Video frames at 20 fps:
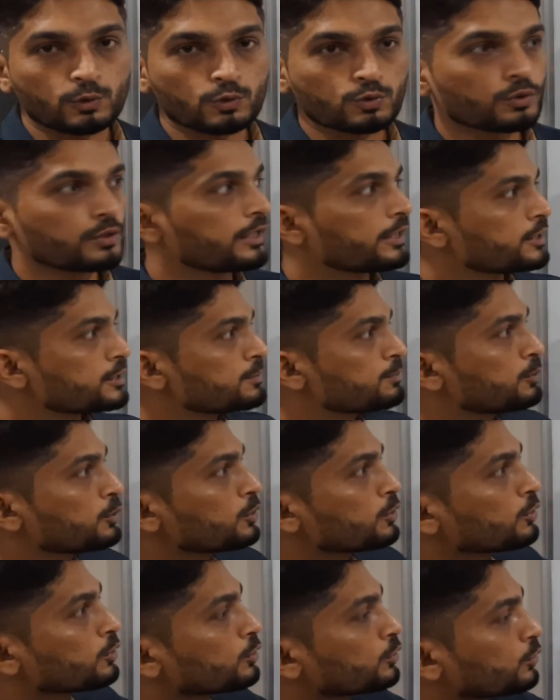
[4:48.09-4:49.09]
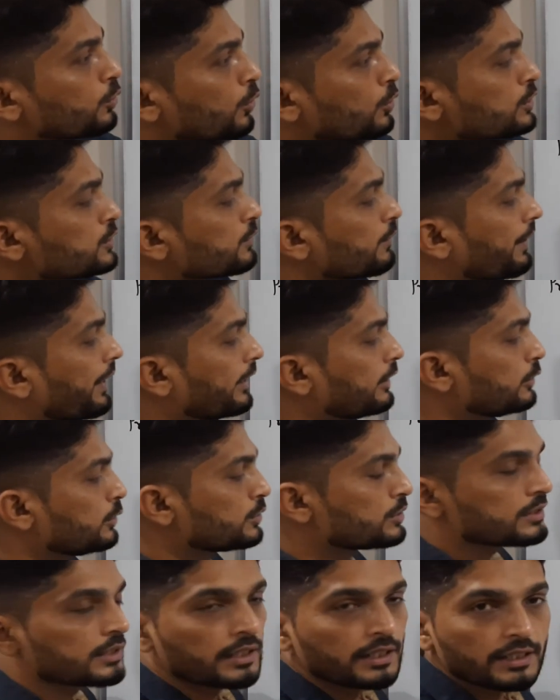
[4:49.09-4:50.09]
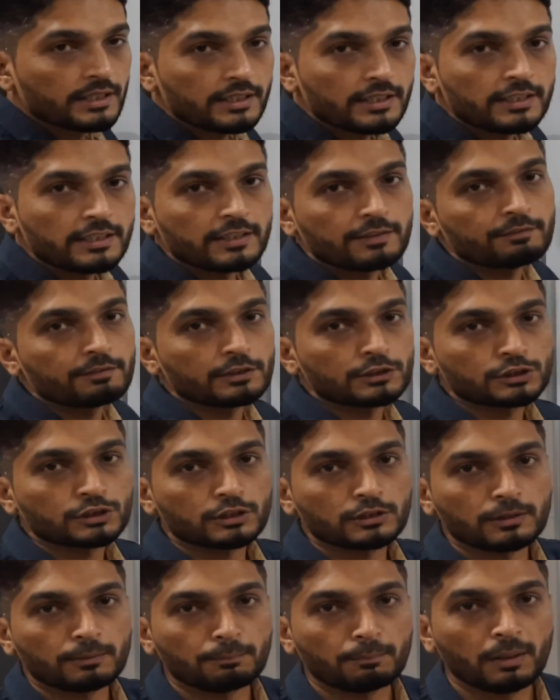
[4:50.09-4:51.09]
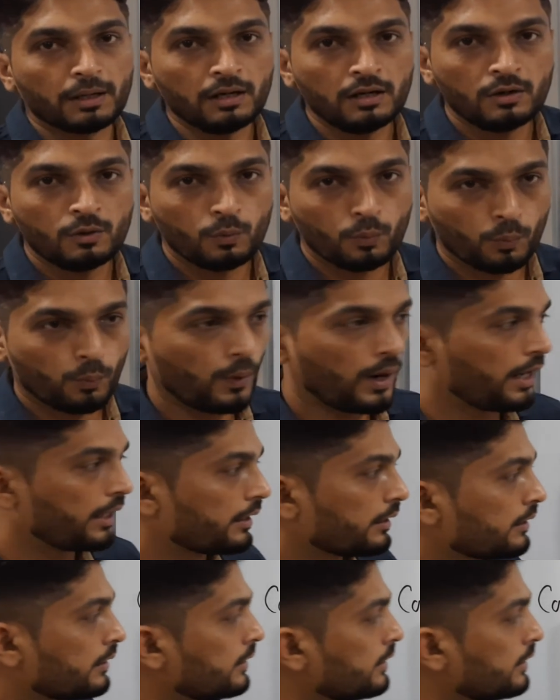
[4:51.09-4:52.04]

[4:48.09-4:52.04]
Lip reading: So let us put those values in equation number 1.